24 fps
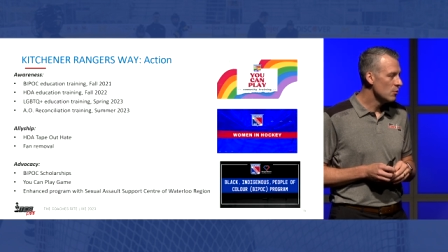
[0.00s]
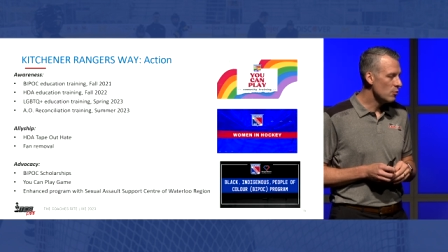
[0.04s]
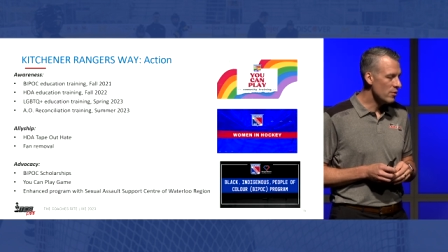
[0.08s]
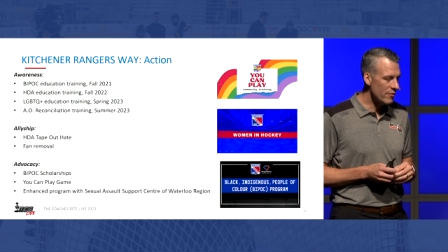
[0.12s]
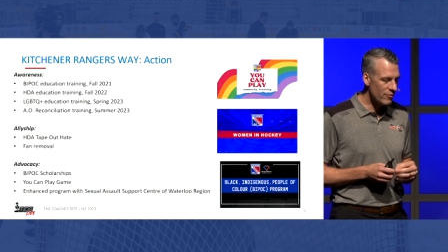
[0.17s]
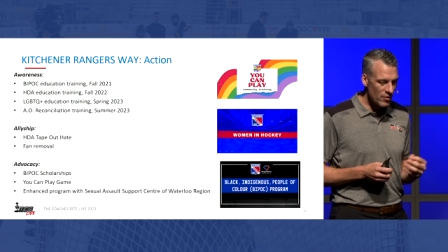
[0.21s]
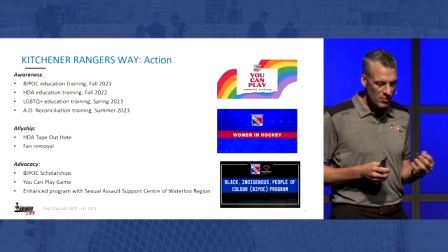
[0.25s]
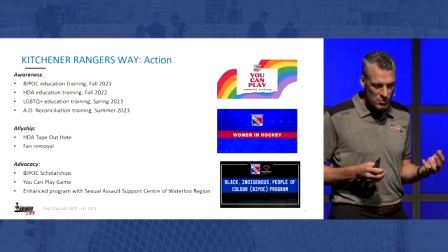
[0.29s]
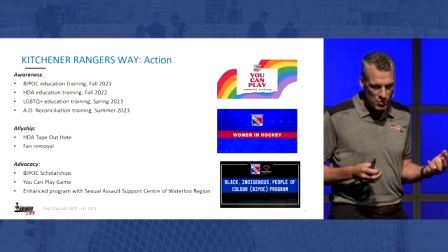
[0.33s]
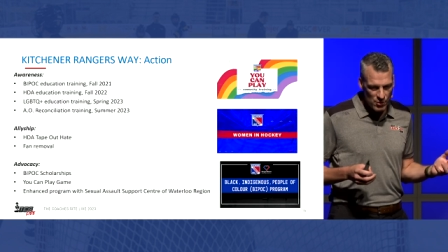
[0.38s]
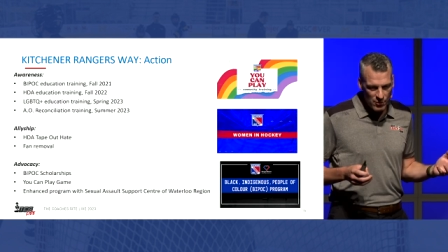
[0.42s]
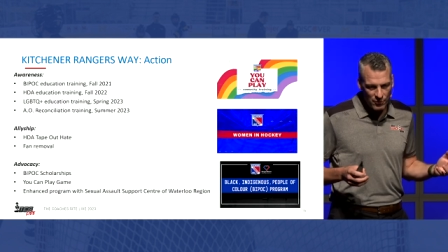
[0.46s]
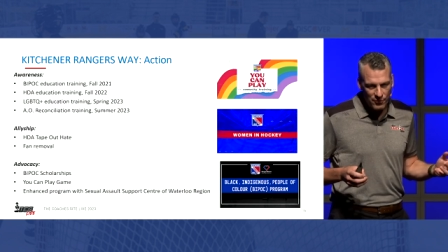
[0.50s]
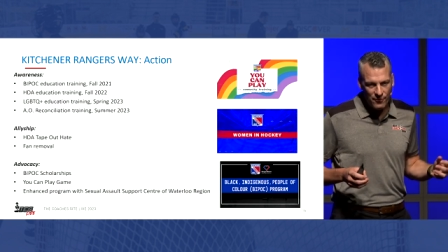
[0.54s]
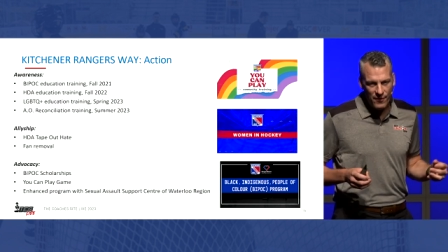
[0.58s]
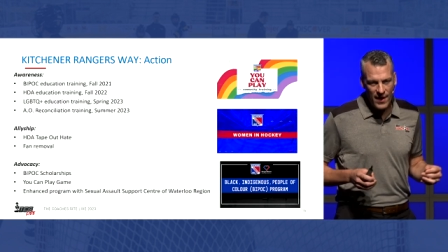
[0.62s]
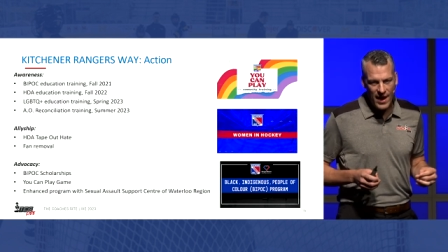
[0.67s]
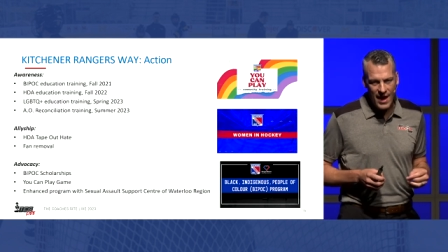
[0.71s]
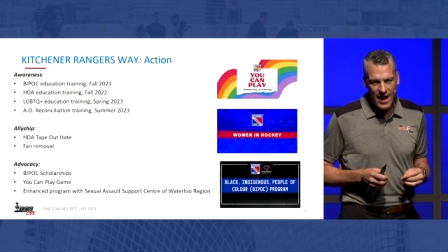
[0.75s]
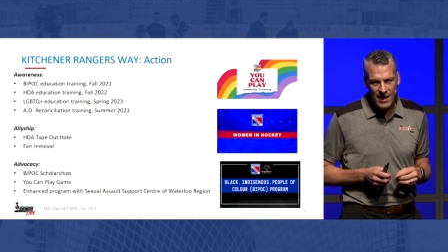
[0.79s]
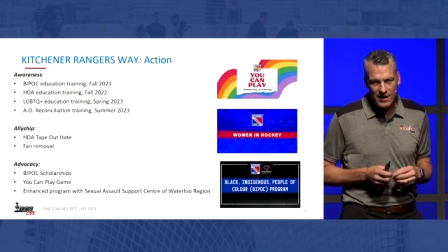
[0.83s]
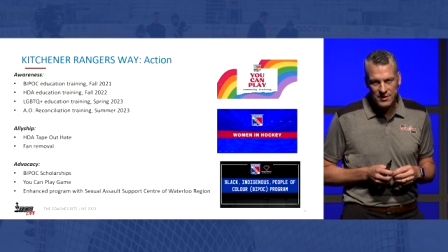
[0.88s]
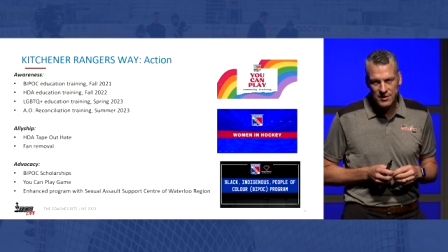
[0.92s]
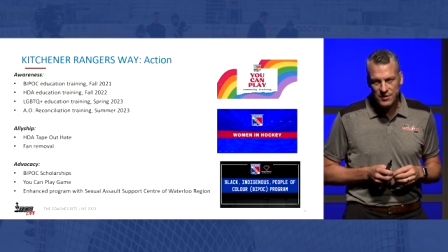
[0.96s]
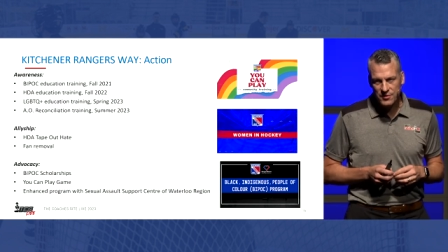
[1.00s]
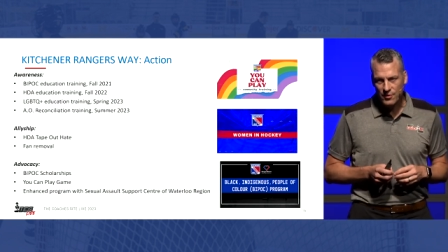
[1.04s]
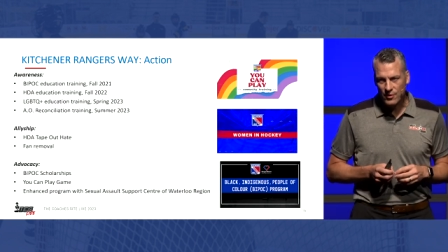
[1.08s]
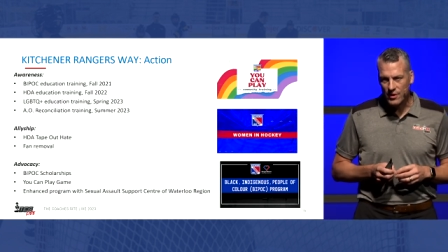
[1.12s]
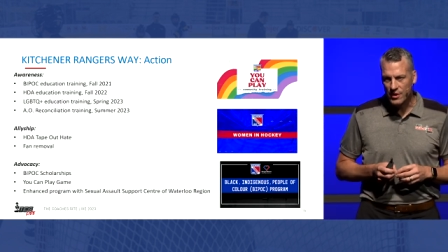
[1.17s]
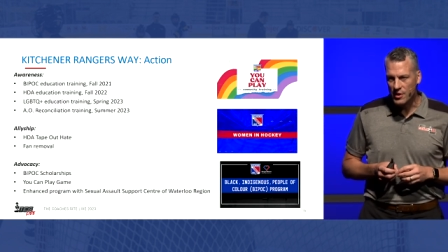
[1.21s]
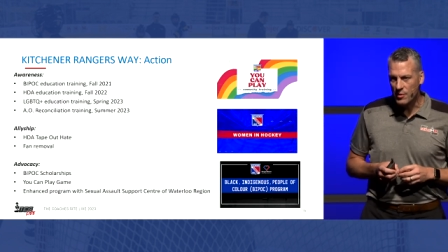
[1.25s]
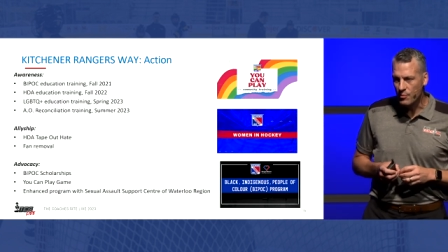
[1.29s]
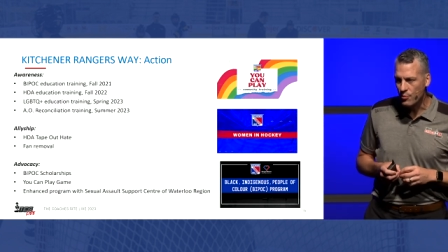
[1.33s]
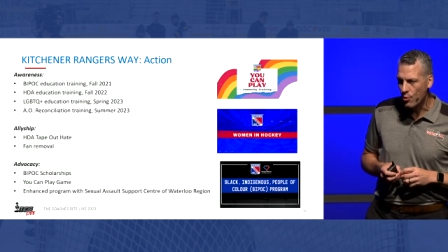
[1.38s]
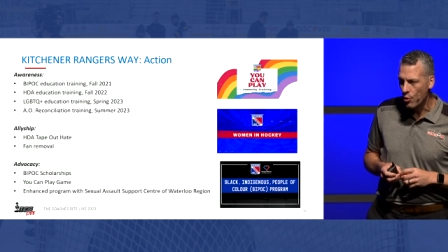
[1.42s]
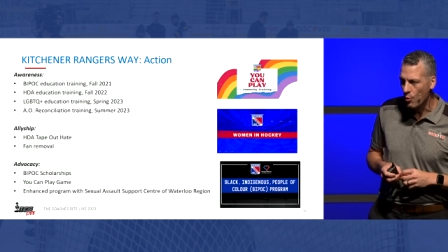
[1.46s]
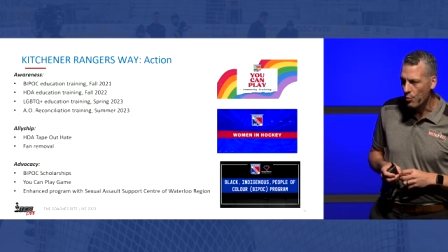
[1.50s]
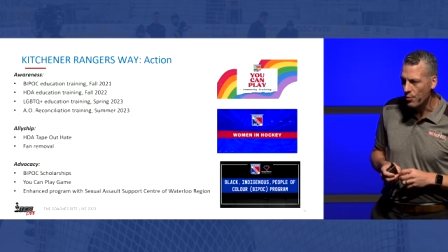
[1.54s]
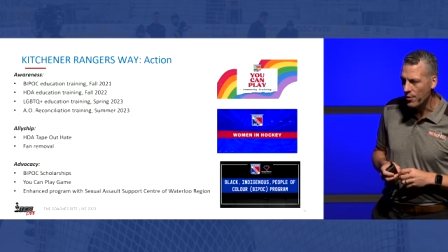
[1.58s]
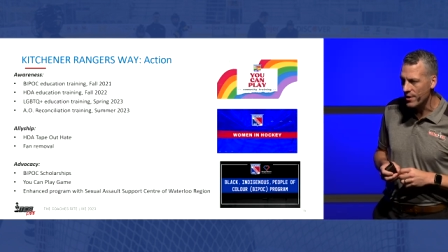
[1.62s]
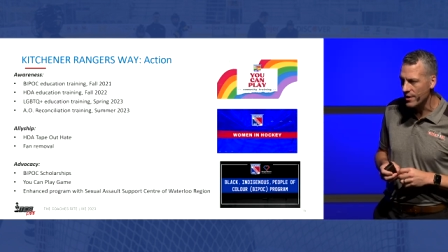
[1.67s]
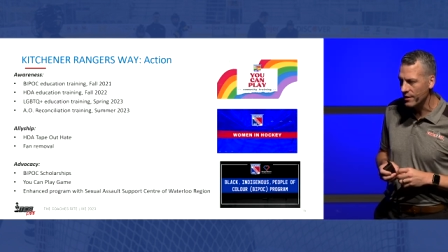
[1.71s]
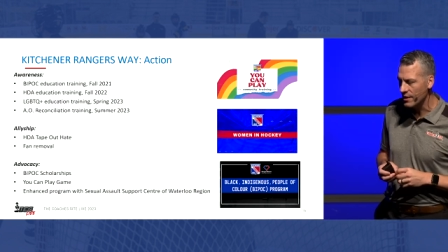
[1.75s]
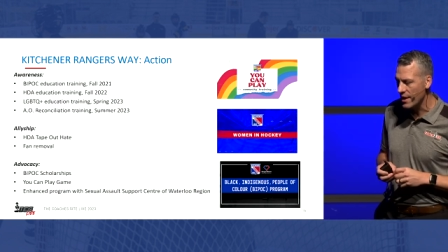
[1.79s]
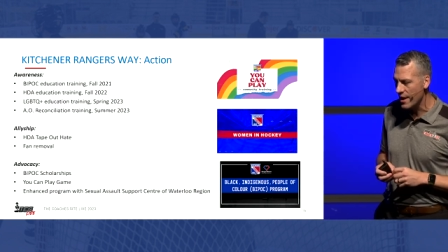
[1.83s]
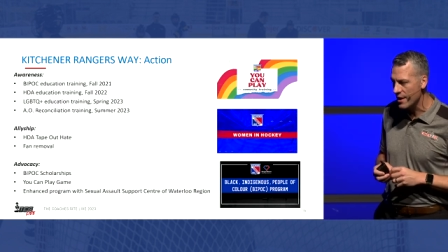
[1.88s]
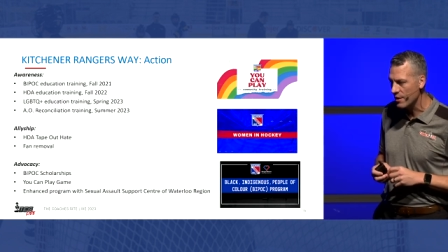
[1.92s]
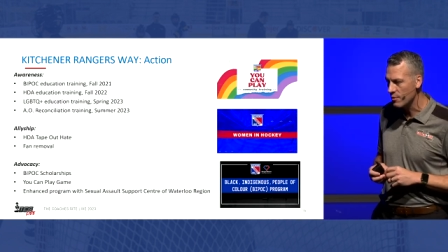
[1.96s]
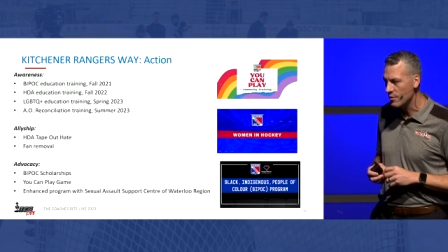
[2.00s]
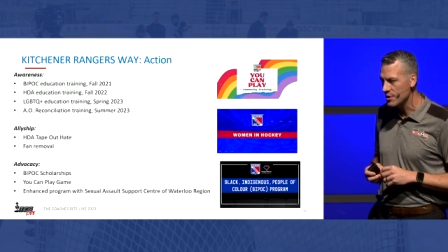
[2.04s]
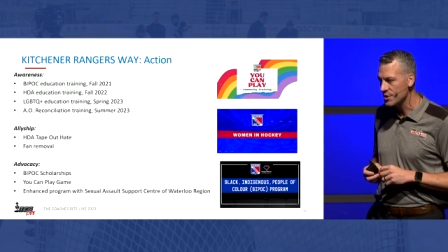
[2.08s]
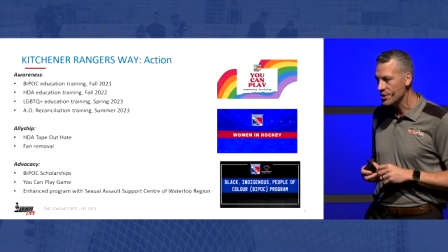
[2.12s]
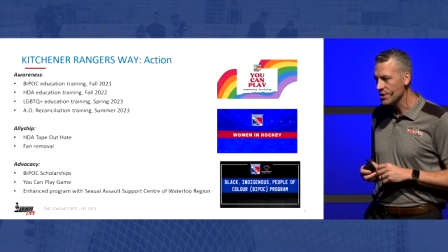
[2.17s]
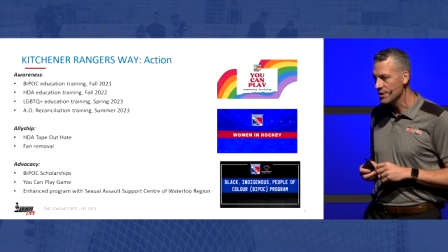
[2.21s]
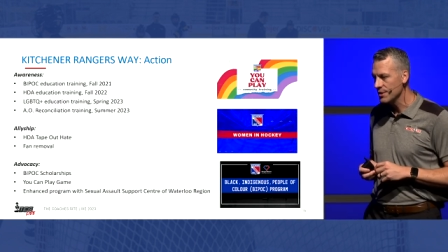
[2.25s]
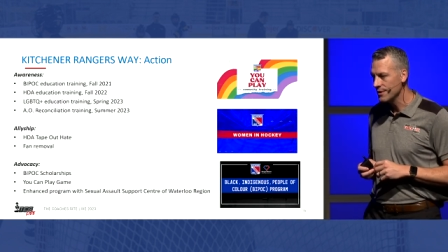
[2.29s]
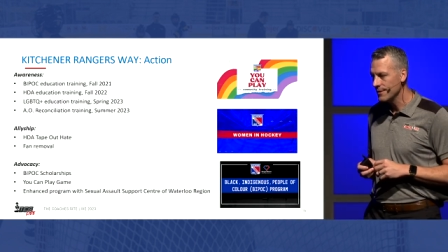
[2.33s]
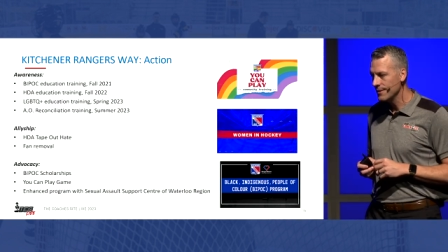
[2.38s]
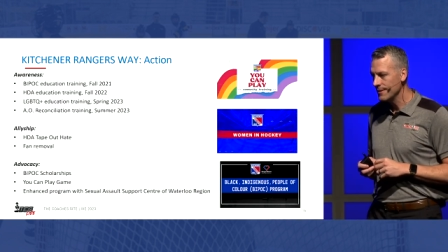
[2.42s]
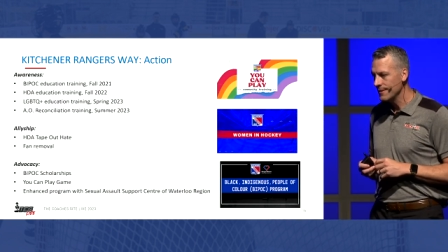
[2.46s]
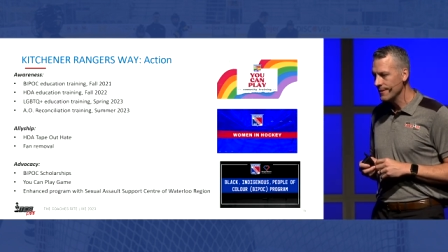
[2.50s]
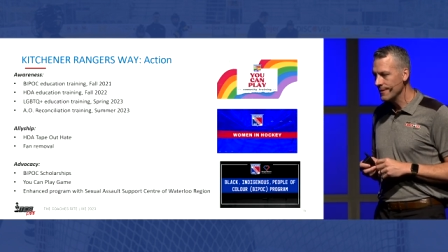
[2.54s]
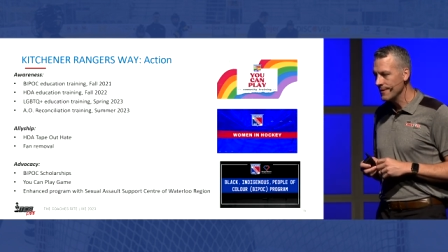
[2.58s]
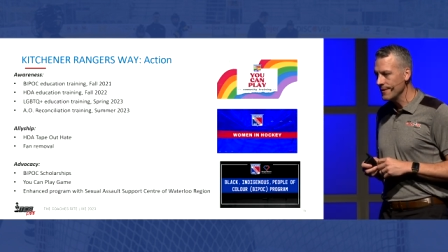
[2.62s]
We've removed fans for inappropriate language.